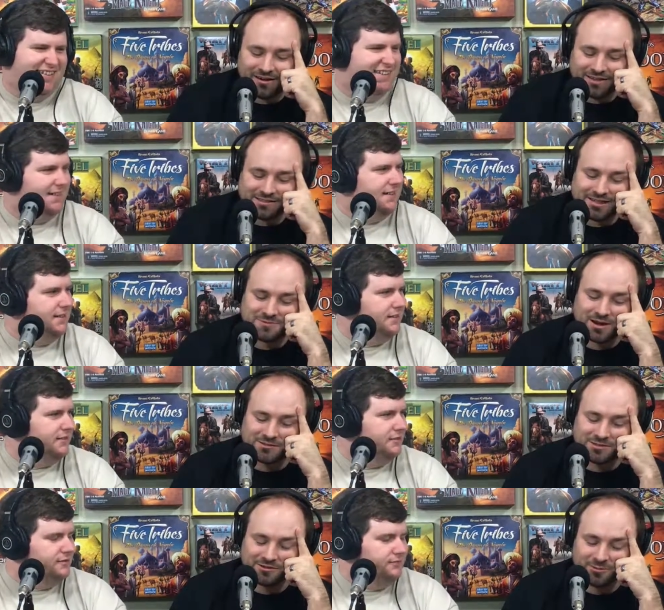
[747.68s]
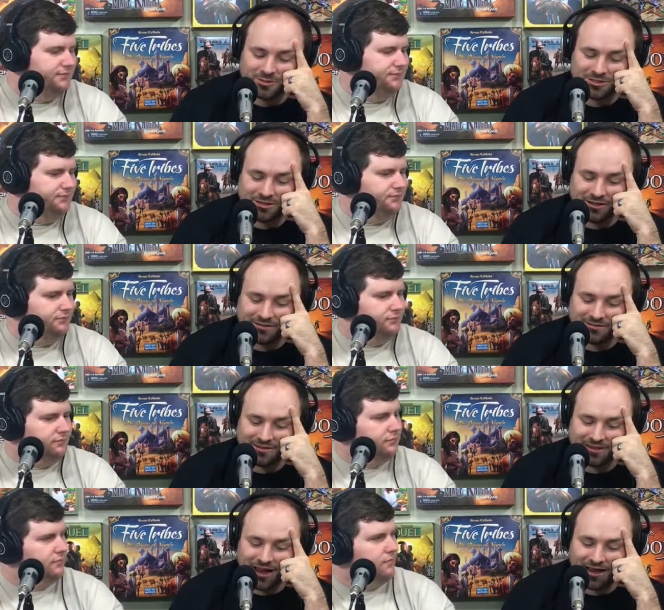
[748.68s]
Speaker 1: All right, so that's what I was doing for what you're doing
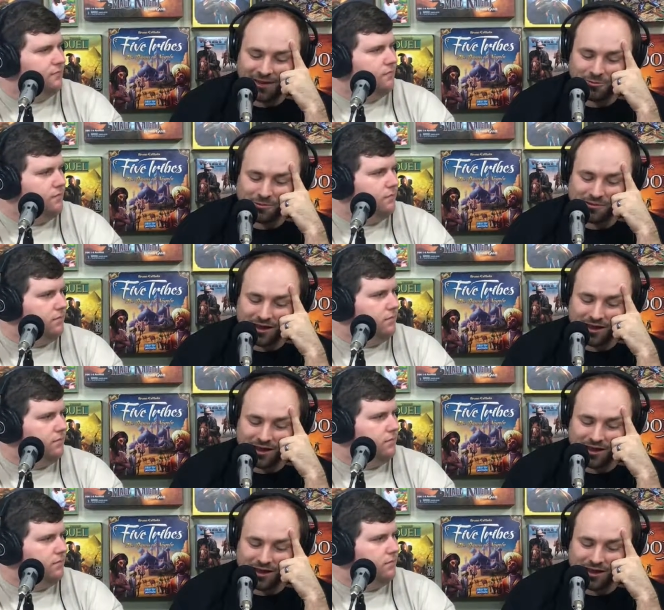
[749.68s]
a couple.